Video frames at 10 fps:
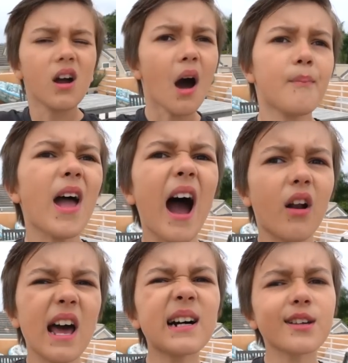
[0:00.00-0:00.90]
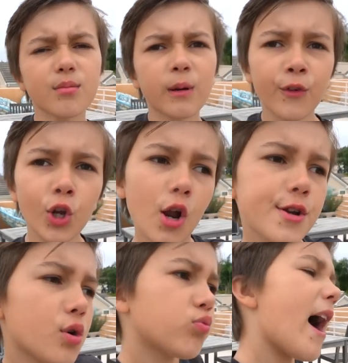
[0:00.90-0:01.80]
Calm down, I got something for you to
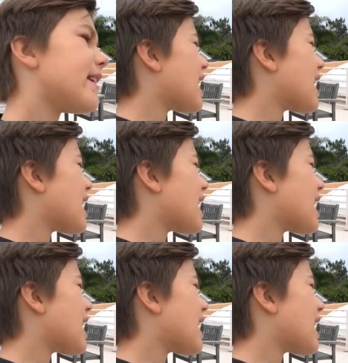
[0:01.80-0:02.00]
do right